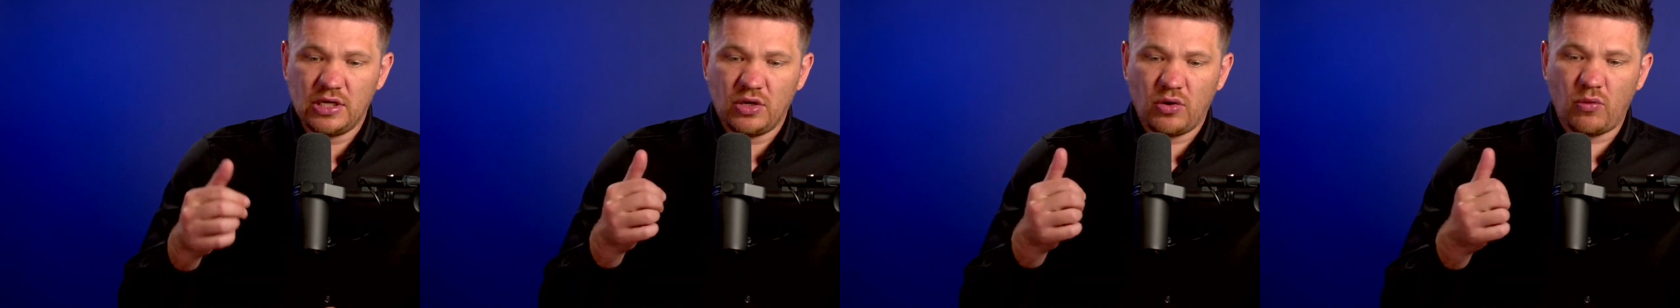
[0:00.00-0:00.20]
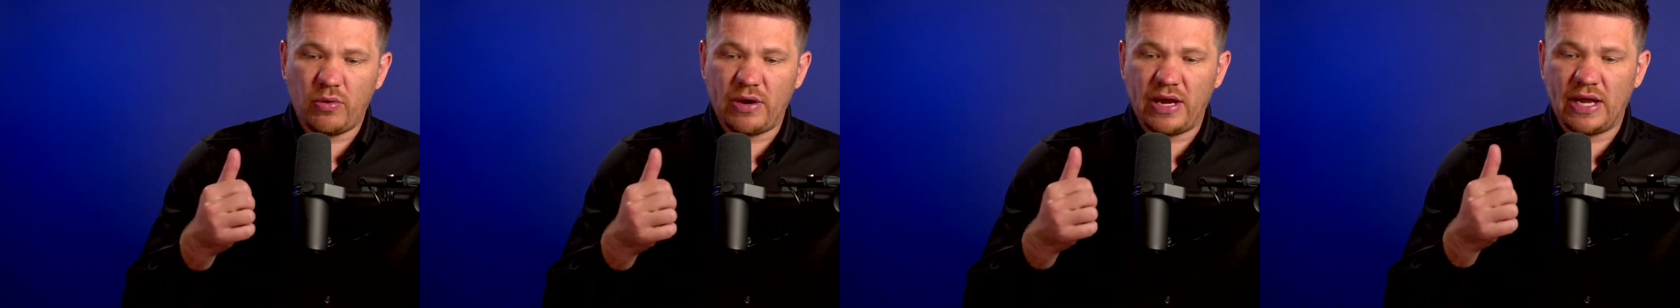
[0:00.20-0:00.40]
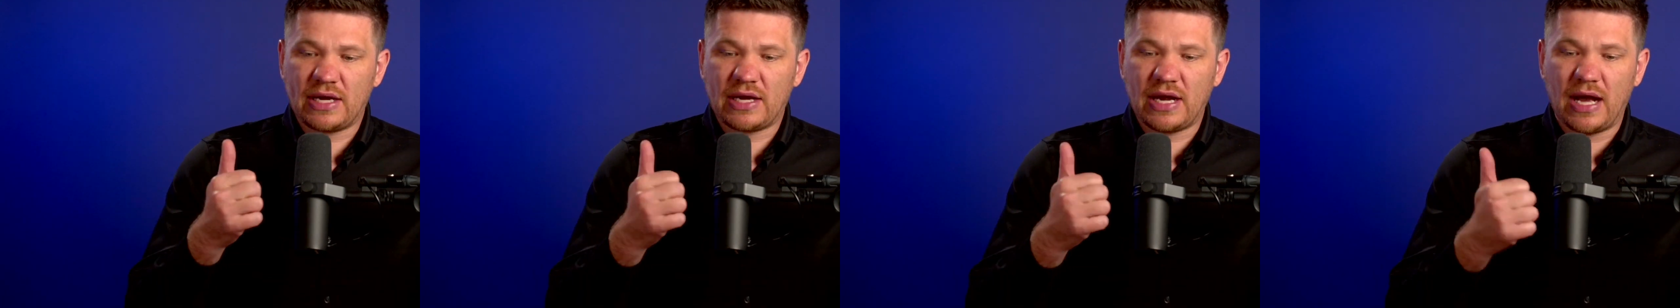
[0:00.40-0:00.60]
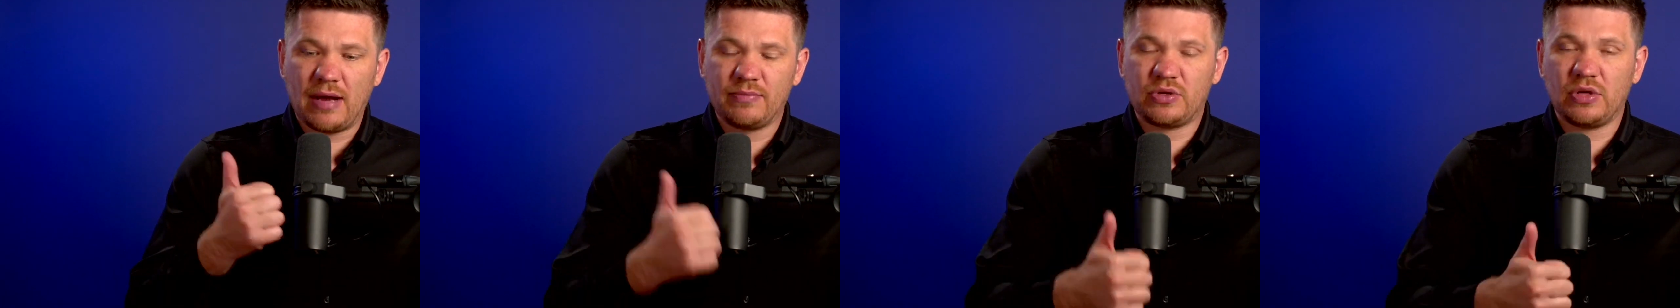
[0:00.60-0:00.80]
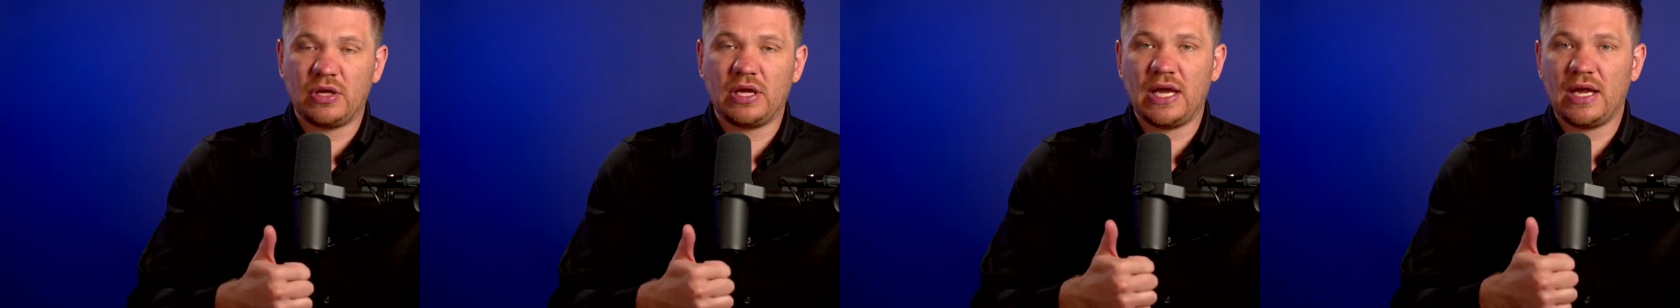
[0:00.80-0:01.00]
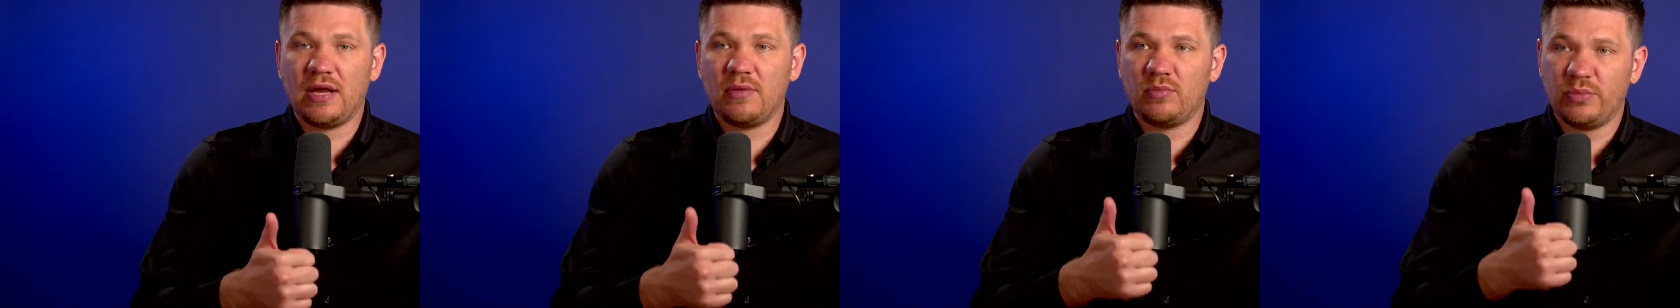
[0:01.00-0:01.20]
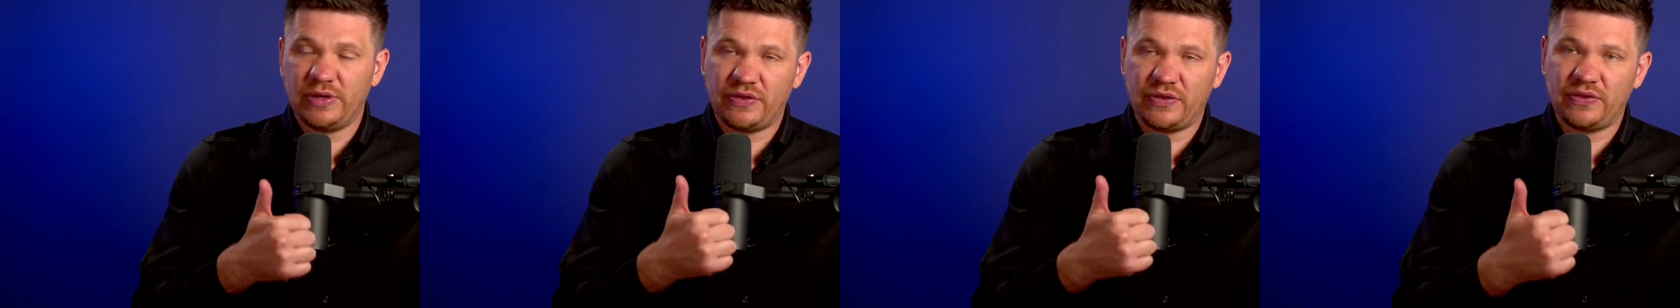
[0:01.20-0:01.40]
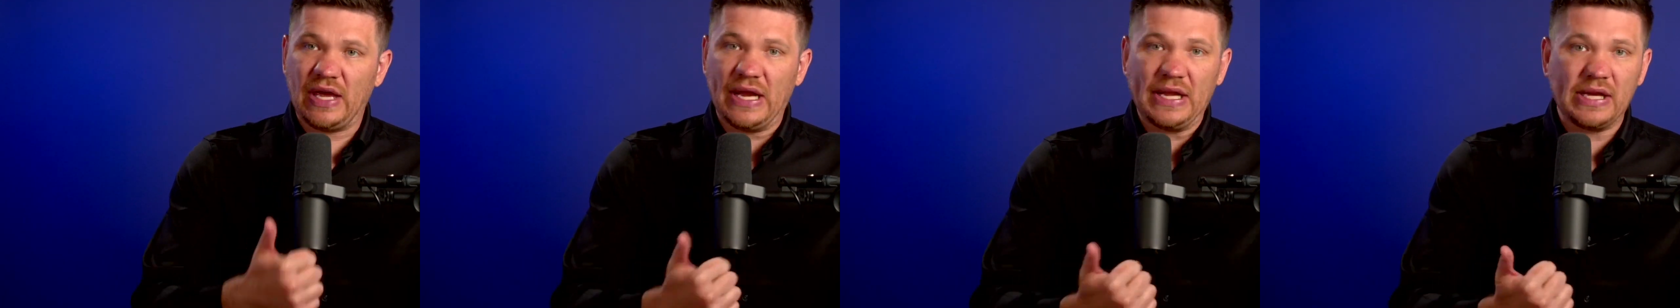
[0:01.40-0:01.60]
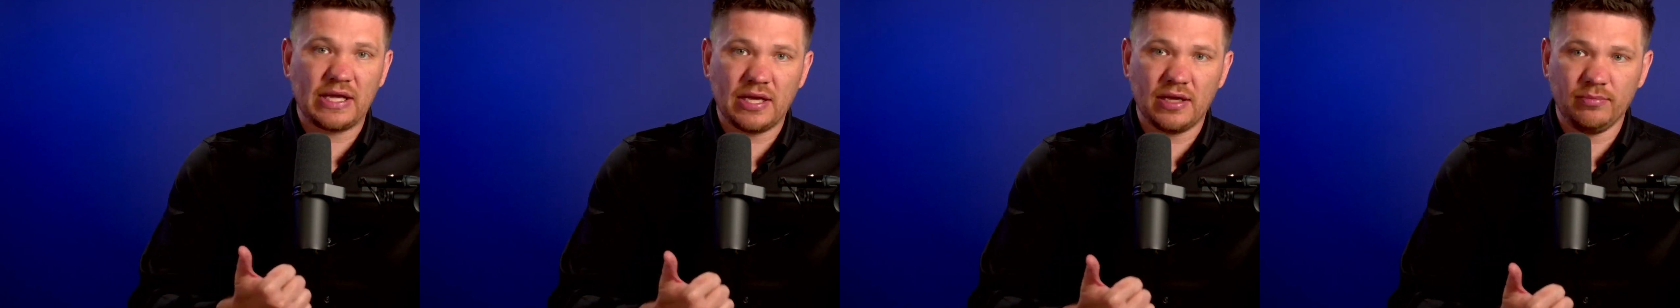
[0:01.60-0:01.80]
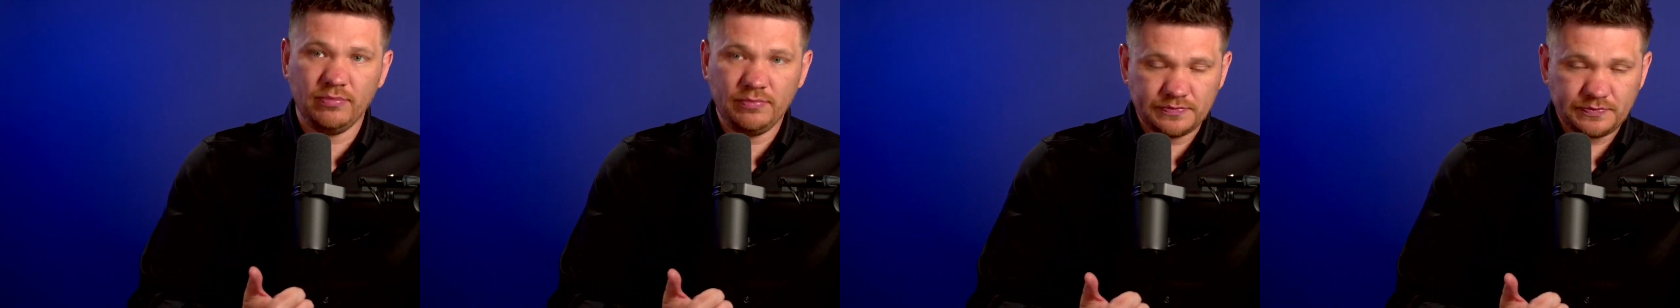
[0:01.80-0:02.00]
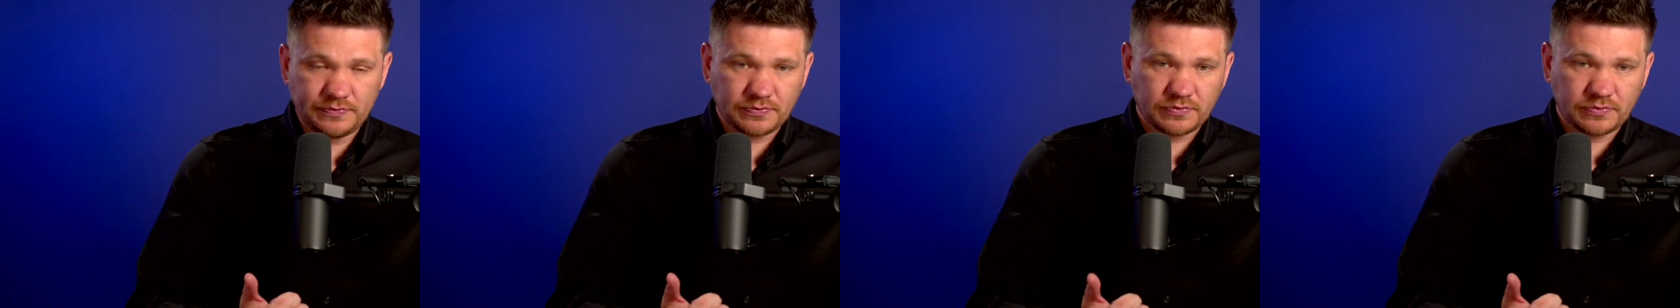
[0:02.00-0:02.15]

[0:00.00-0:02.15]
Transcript: We come to Him, we thank Him.